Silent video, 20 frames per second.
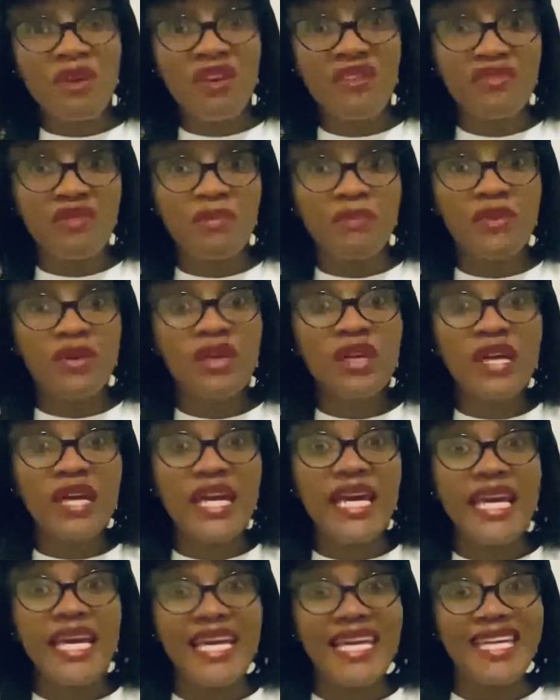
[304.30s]
of the book
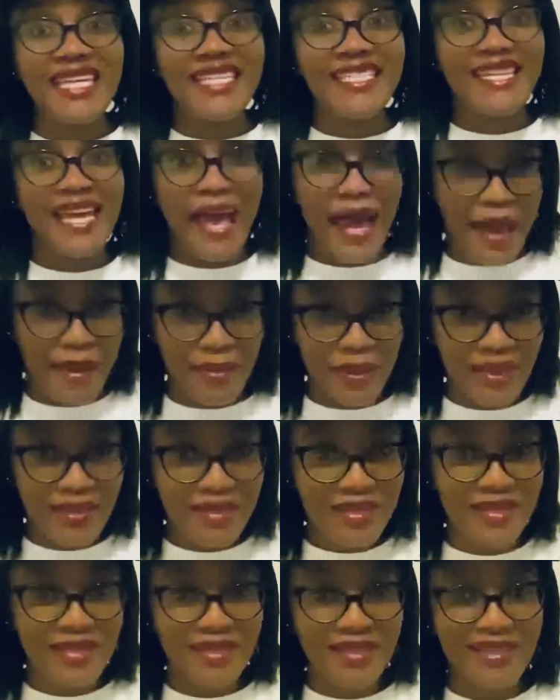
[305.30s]
is
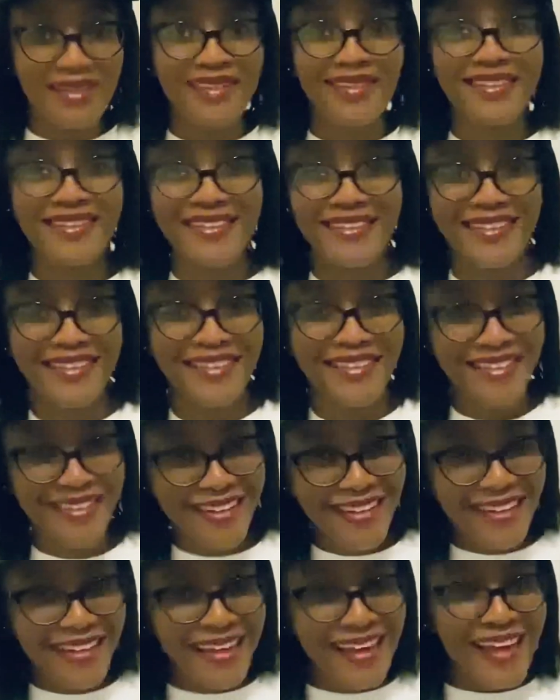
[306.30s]
habits.
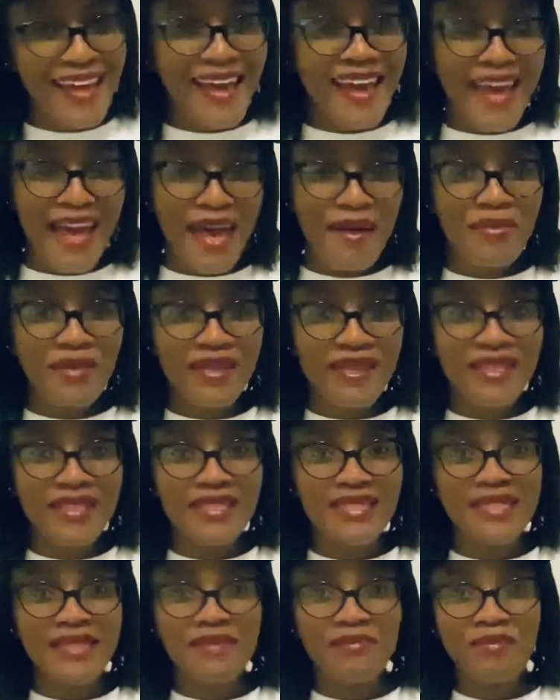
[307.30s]
Habits,
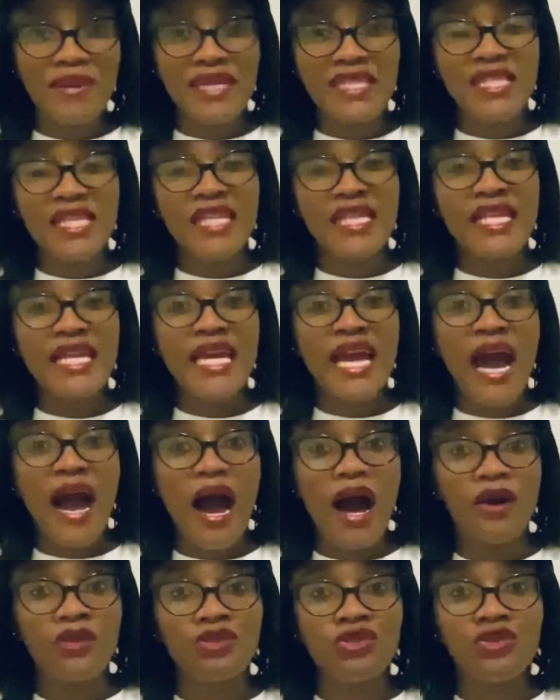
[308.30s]
basically
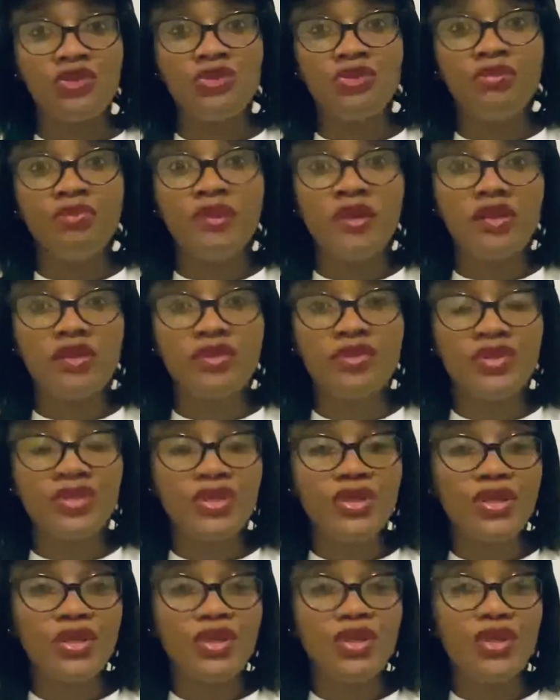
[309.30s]
how to build
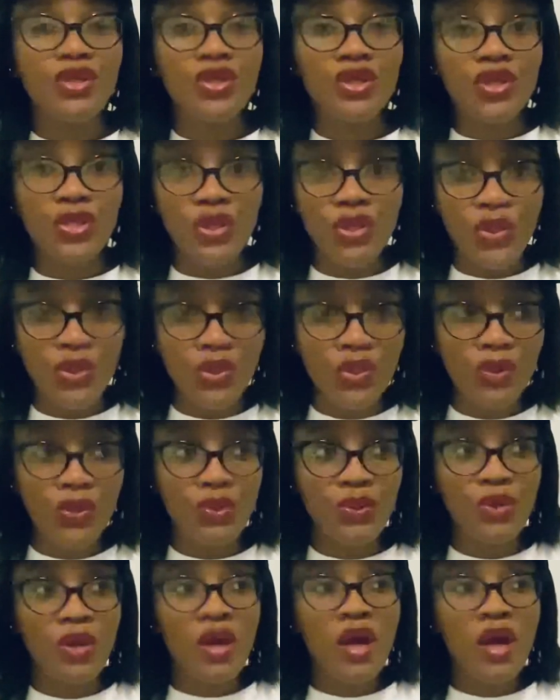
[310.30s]
new